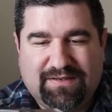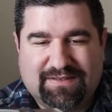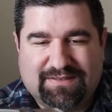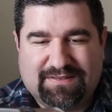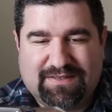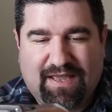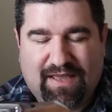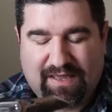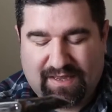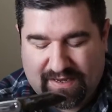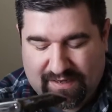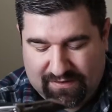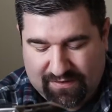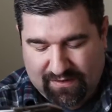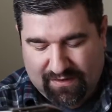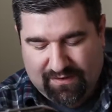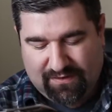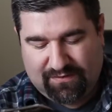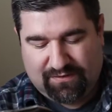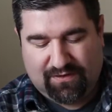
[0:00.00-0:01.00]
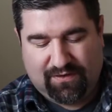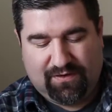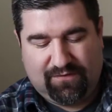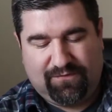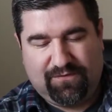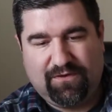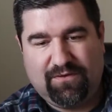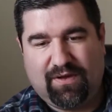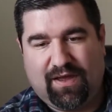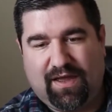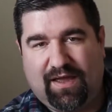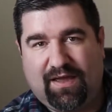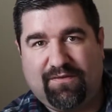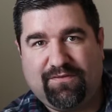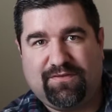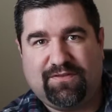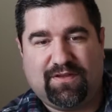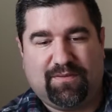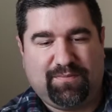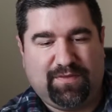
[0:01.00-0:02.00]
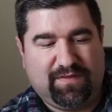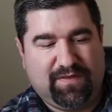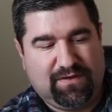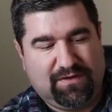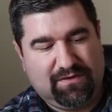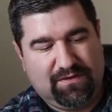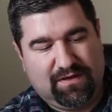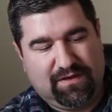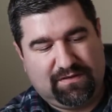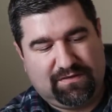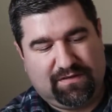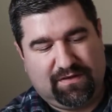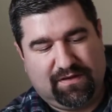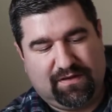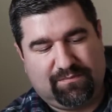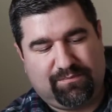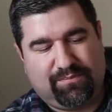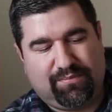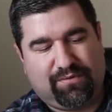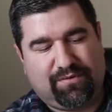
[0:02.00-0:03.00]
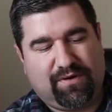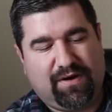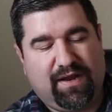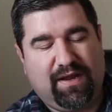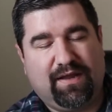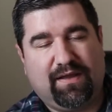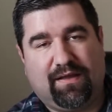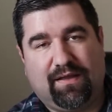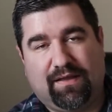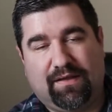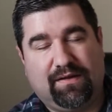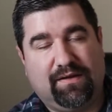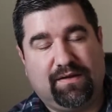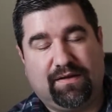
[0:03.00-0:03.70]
design. So if you have something that you need to pry on,